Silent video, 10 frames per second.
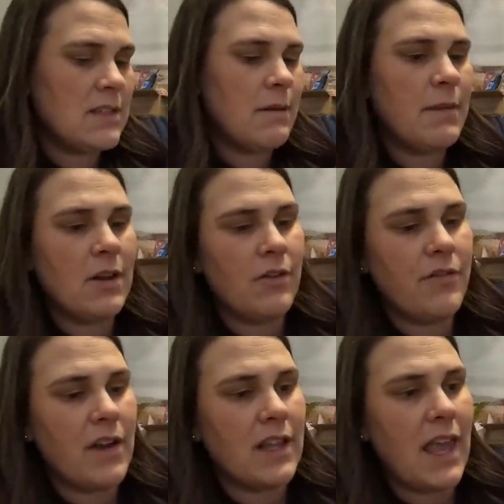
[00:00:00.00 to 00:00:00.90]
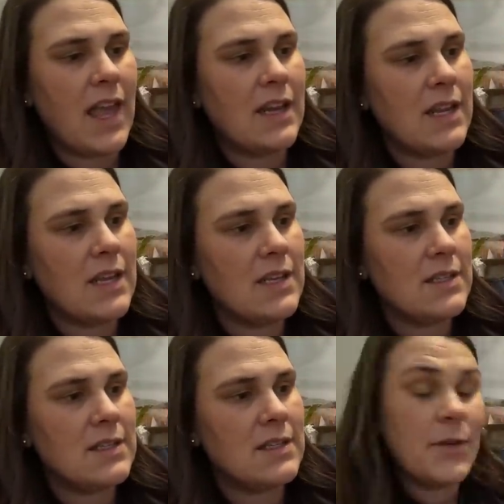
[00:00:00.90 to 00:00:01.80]
Some little fun
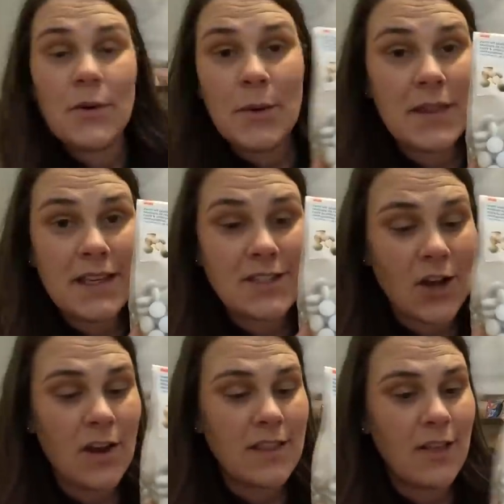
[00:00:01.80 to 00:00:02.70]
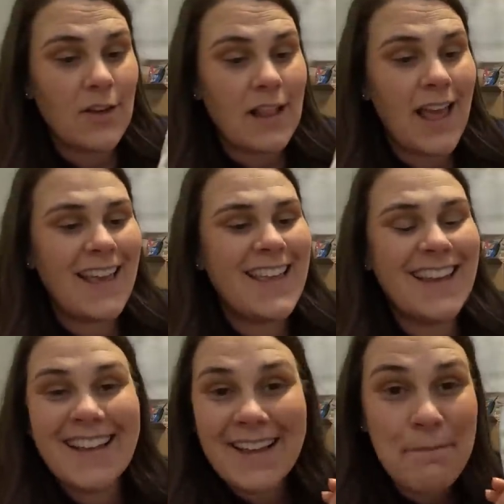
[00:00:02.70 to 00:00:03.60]
candies. Don't know what these are. They look like
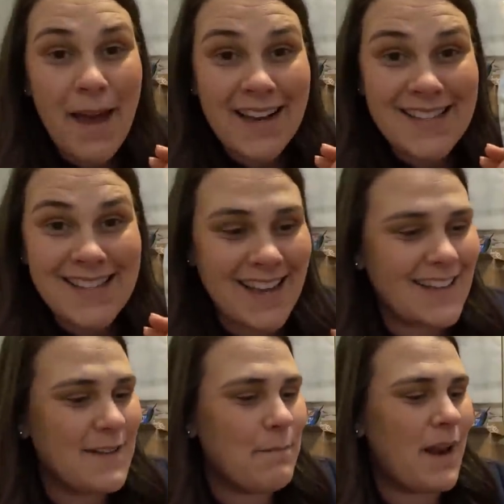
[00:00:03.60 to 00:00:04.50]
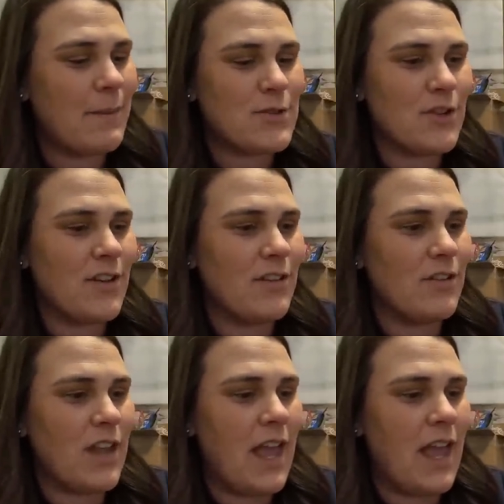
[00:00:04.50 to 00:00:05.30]
medicine, but I'm sure they're little